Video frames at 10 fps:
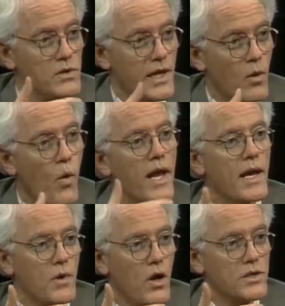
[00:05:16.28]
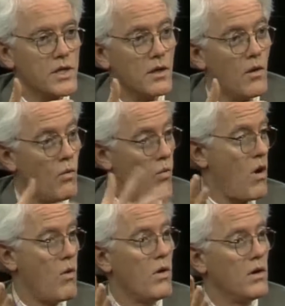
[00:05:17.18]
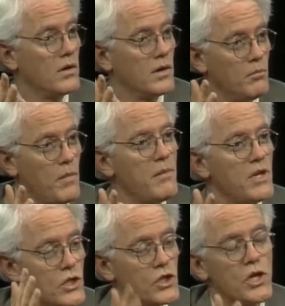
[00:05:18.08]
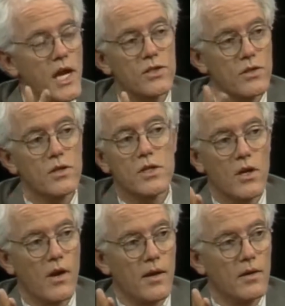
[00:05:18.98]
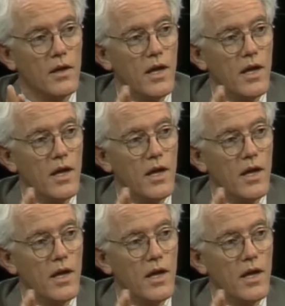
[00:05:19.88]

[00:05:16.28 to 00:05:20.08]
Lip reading: up. It was like a wake-up call saying, whoa, maybe there's a chance earnings are going to go down.